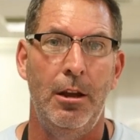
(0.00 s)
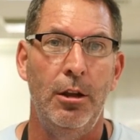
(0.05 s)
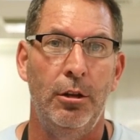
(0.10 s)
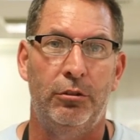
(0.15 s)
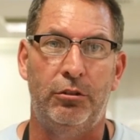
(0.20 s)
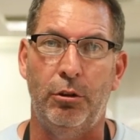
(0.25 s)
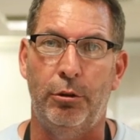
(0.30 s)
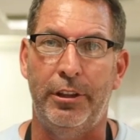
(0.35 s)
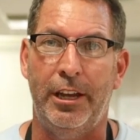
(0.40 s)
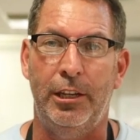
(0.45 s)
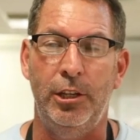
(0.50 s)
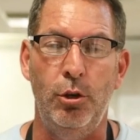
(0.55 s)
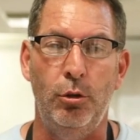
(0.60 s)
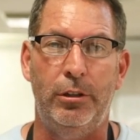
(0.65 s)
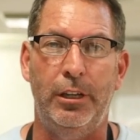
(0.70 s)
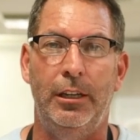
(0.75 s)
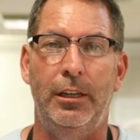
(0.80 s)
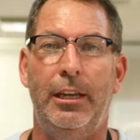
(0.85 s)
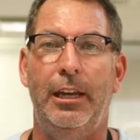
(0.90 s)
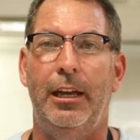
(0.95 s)
so that you
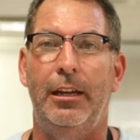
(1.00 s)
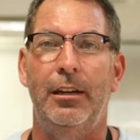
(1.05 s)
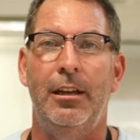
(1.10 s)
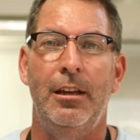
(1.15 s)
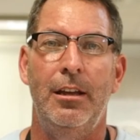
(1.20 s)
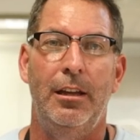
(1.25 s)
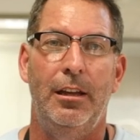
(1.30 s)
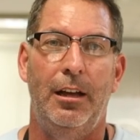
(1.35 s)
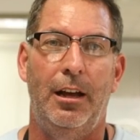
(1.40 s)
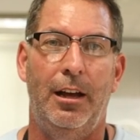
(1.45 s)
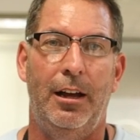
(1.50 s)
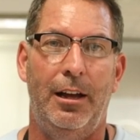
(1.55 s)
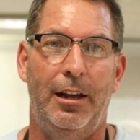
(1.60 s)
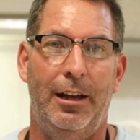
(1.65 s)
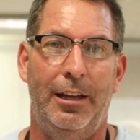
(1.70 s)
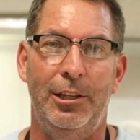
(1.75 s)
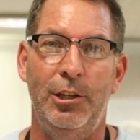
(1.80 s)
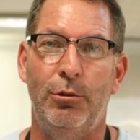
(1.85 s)
can get uh,